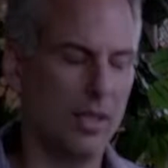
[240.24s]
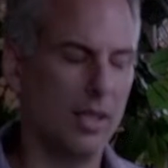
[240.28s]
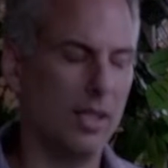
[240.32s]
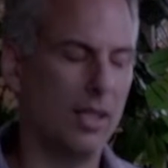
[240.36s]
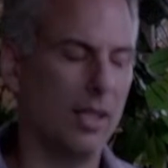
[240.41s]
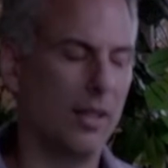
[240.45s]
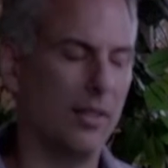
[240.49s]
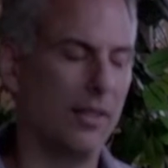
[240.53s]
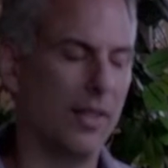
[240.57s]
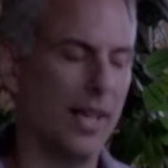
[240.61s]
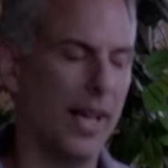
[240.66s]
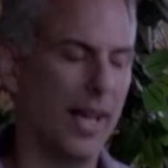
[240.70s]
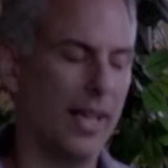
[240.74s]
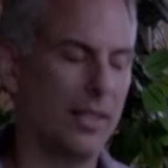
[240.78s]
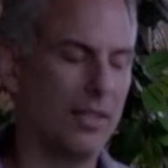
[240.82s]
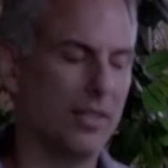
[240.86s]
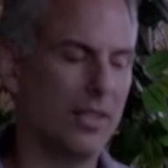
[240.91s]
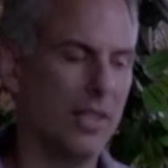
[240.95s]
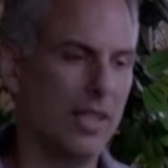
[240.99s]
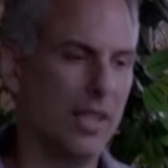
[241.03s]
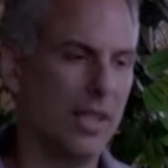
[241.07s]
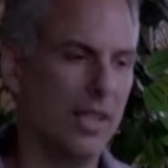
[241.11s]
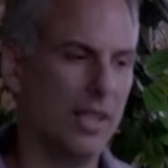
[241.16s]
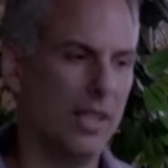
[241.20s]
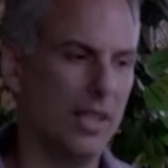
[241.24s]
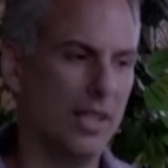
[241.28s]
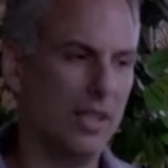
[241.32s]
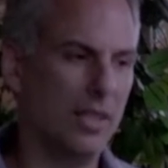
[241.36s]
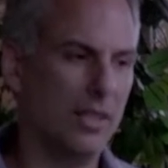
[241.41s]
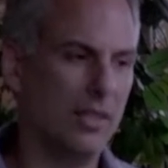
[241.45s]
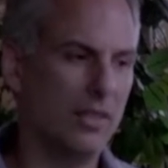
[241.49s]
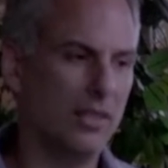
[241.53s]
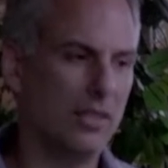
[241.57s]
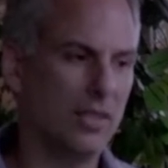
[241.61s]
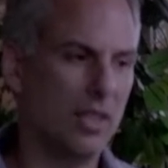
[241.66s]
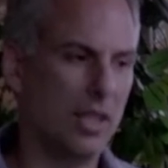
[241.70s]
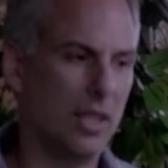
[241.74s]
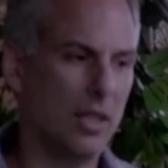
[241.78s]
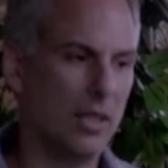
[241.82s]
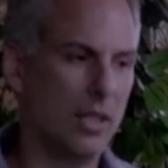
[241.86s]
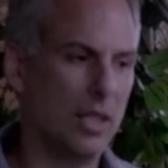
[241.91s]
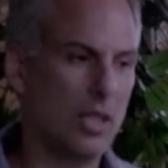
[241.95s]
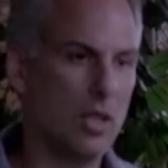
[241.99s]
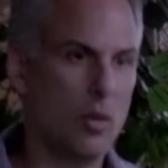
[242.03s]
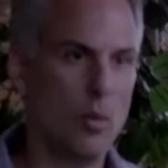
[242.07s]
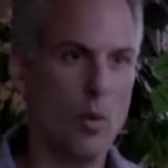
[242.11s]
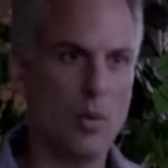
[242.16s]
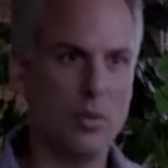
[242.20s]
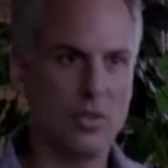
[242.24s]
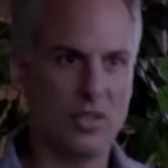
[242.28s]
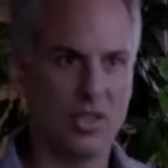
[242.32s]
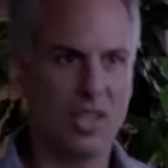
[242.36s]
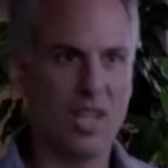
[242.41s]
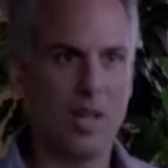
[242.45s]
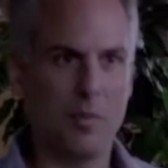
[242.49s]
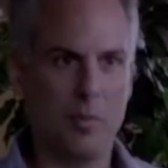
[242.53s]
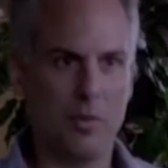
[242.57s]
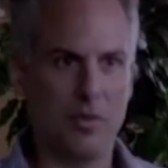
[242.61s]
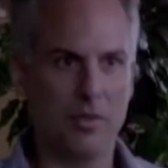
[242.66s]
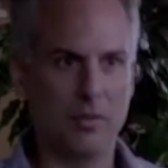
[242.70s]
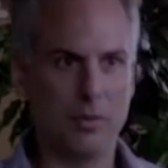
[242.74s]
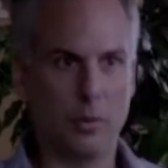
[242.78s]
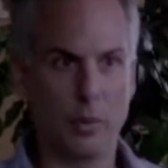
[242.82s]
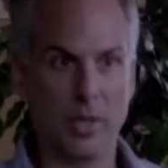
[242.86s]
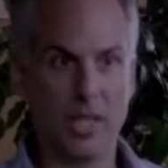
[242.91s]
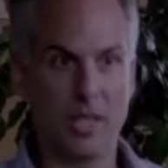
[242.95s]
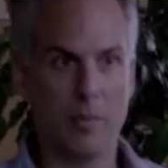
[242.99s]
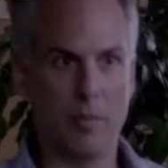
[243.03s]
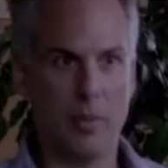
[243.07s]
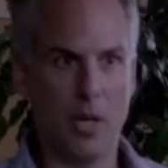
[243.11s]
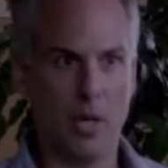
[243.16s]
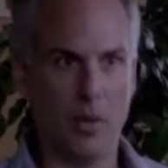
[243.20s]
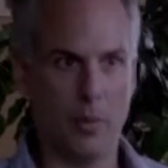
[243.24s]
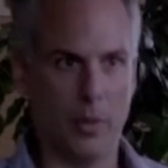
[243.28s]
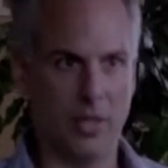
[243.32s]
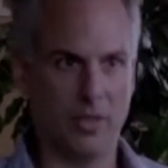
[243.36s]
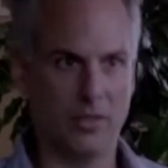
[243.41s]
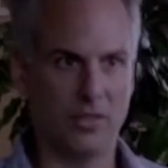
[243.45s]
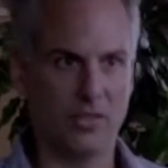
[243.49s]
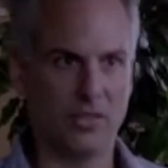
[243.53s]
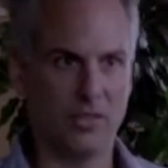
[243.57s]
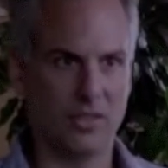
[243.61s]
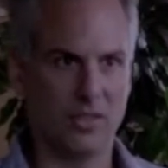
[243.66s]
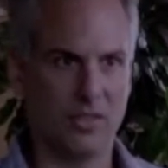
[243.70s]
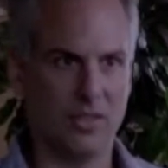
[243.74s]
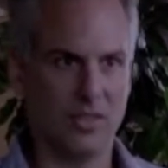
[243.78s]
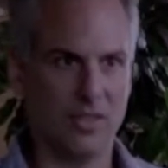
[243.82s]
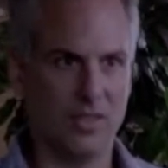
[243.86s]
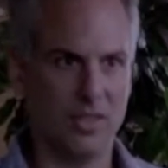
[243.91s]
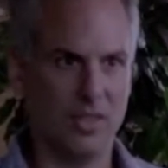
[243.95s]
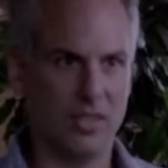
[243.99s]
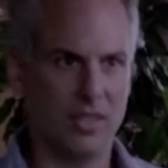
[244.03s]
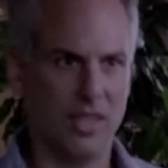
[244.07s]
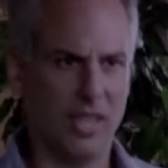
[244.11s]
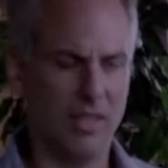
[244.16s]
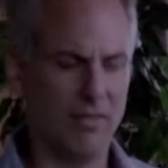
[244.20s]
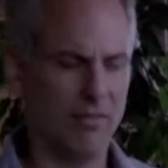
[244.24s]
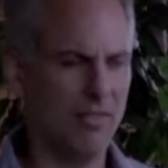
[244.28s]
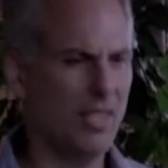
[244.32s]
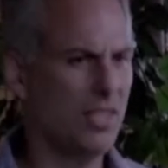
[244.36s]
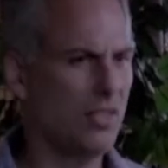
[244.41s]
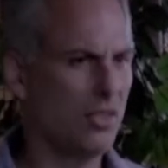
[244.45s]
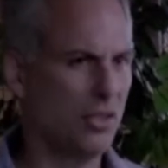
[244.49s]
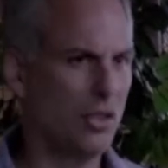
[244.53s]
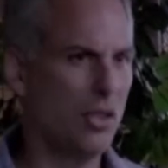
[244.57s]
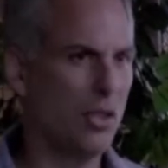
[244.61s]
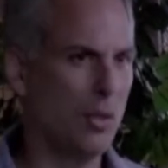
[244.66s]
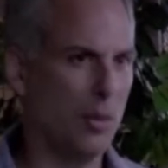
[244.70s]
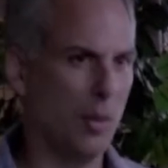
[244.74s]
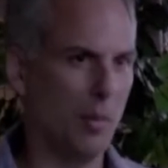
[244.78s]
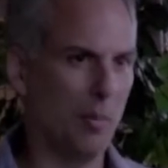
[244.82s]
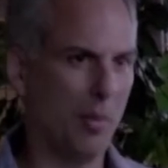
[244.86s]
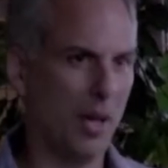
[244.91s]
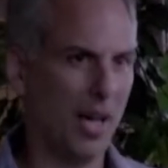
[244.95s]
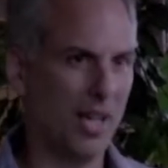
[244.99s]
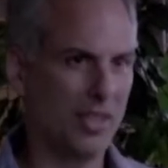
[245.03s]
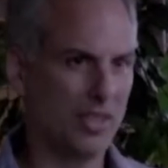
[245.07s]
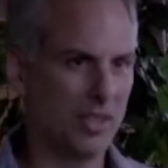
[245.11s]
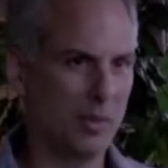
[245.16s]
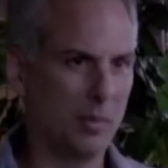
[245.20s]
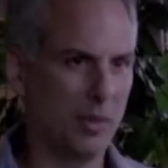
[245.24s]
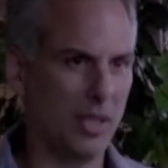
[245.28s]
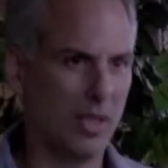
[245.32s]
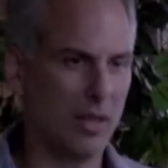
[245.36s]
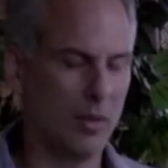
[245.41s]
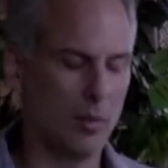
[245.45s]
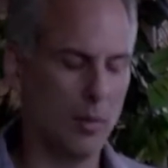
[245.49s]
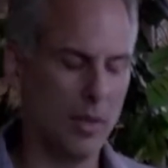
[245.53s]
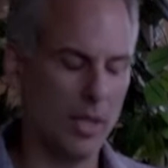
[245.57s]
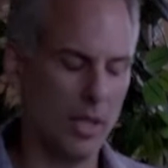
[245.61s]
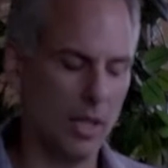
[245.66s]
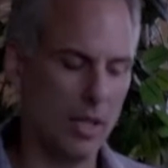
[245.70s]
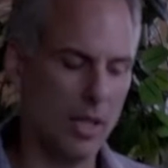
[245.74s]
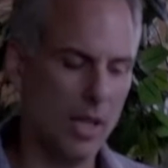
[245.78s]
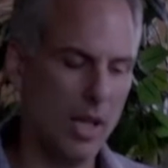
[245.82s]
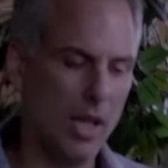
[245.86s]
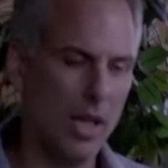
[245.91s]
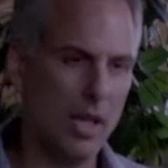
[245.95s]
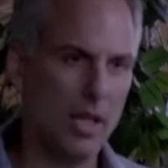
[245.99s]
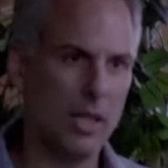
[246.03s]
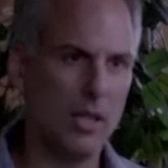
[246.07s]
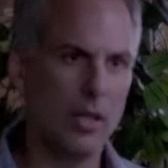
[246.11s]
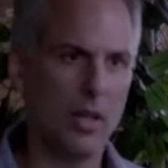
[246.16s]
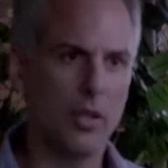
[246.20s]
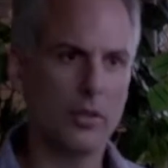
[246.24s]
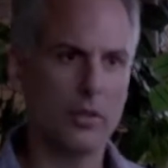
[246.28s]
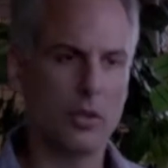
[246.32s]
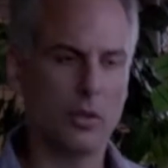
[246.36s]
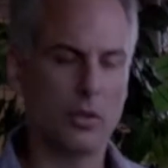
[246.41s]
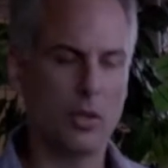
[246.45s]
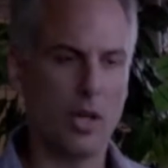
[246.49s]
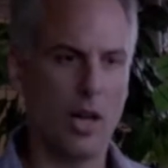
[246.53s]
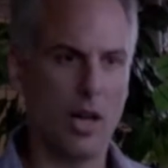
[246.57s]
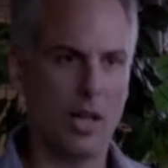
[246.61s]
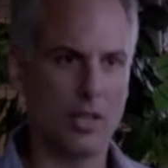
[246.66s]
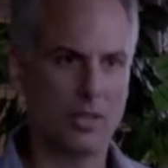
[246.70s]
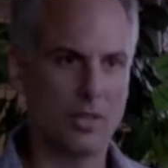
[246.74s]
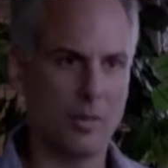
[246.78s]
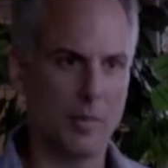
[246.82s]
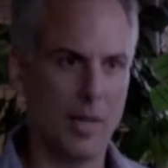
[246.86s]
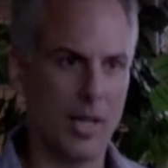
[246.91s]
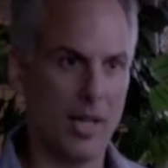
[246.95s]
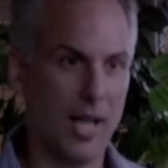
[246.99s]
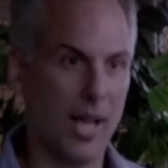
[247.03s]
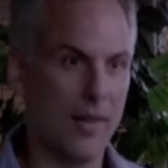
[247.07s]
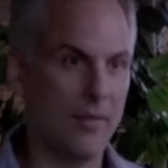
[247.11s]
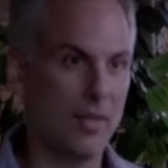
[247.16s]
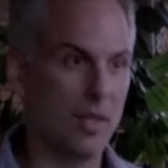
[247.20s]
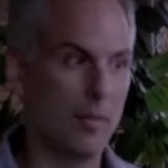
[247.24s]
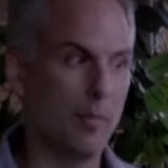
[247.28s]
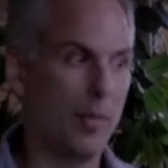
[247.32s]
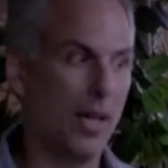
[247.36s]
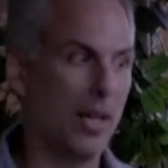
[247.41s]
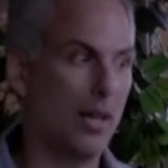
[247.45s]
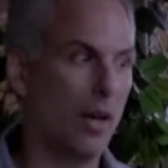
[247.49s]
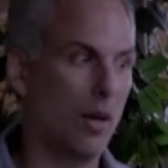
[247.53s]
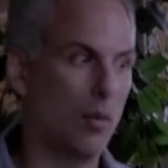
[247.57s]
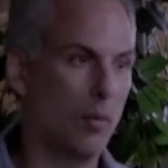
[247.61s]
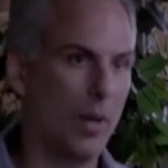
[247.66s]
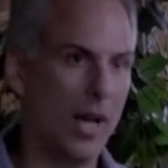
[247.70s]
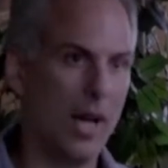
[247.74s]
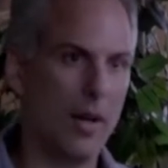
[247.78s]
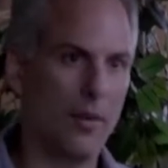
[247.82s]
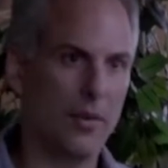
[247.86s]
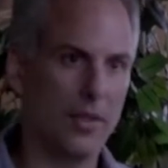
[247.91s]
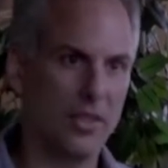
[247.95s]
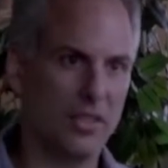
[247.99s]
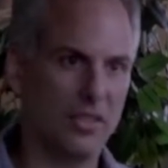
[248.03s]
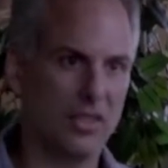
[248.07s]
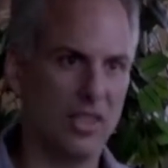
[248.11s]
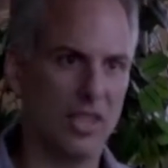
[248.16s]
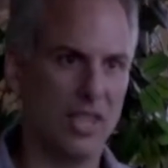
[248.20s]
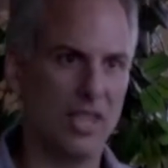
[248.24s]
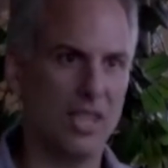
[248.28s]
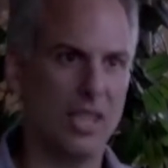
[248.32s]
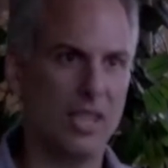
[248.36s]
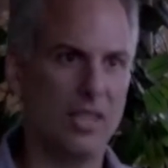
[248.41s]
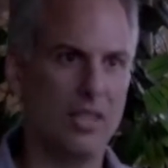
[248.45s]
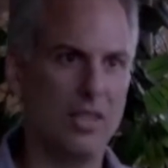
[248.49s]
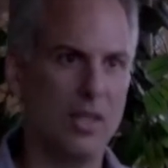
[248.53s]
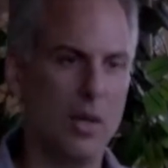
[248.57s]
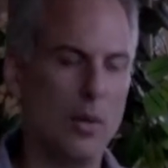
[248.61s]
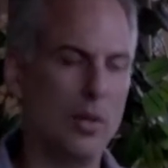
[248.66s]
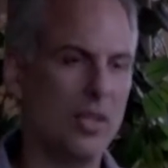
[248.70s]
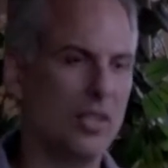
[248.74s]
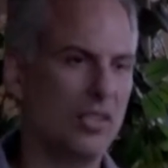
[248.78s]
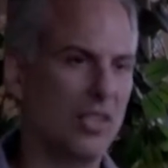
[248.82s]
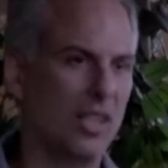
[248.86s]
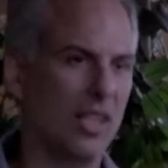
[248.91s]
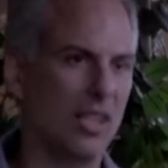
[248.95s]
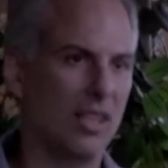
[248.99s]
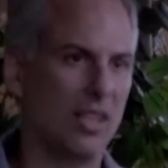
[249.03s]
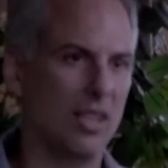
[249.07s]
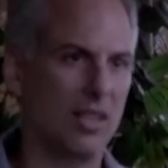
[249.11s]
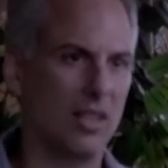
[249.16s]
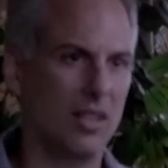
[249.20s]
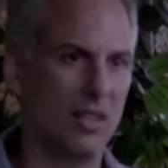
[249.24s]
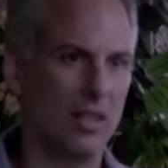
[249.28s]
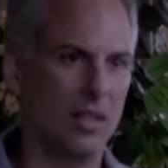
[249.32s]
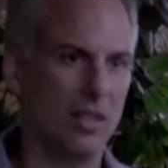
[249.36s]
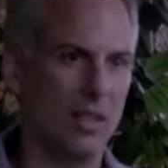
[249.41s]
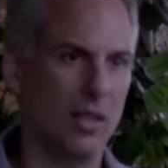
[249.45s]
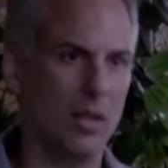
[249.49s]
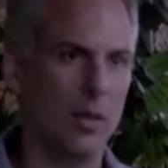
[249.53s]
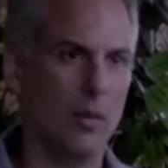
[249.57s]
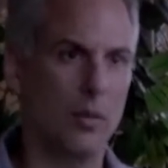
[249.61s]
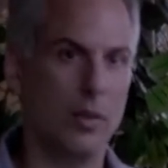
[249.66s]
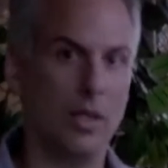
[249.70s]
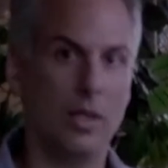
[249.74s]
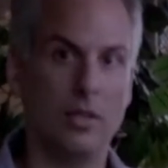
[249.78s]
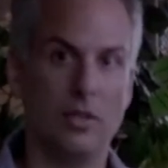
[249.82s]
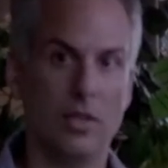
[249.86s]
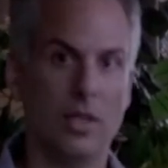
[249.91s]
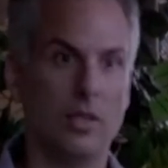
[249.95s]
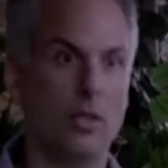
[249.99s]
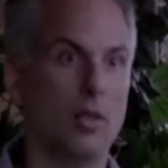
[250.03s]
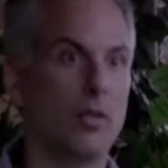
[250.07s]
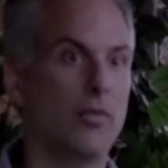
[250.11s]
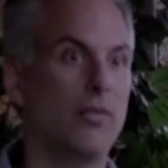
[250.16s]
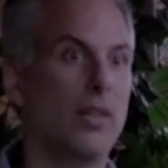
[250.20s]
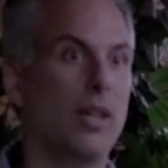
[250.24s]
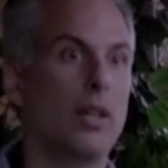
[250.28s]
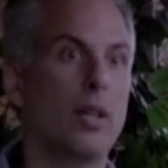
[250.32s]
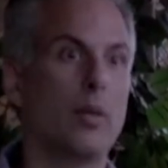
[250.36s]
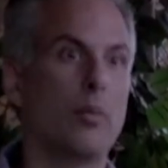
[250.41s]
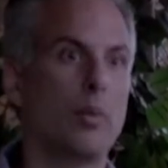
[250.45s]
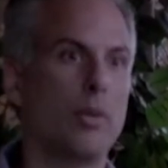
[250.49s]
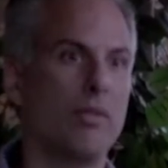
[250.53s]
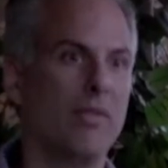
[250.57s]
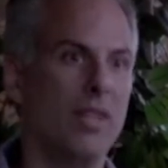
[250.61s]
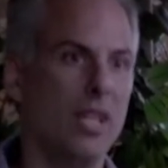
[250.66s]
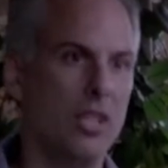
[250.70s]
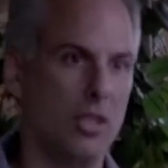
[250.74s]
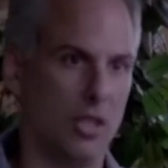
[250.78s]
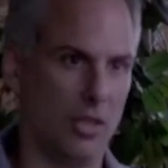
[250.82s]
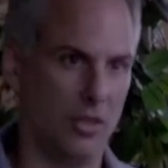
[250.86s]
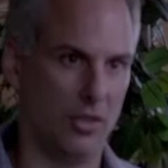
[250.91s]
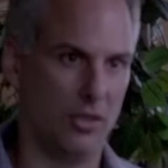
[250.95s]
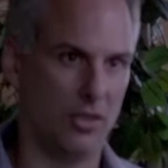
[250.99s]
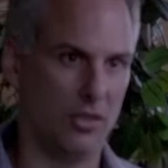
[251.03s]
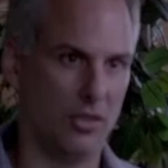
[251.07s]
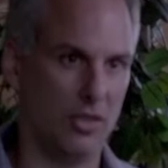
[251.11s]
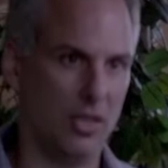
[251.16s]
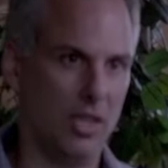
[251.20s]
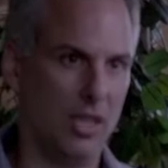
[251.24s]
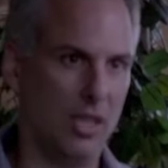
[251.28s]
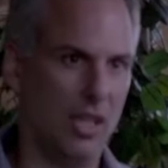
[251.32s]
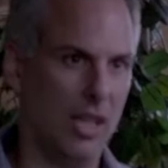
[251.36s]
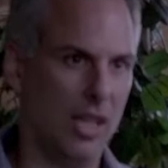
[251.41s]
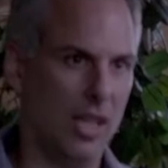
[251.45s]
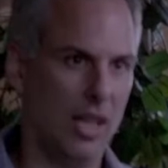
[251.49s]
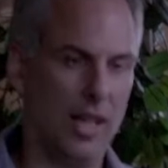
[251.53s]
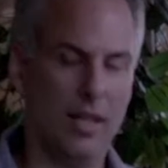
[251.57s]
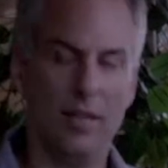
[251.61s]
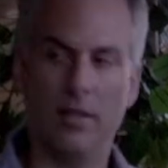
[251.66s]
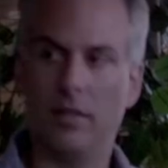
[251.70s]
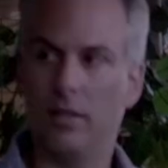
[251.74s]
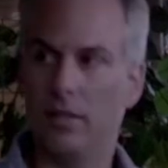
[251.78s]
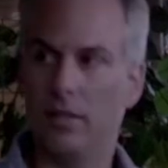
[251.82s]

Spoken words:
in that is he quotes a couple of Greek poets, at least two and possibly three. He also talks about having been around the city and noticing that, he said, you're very religious. And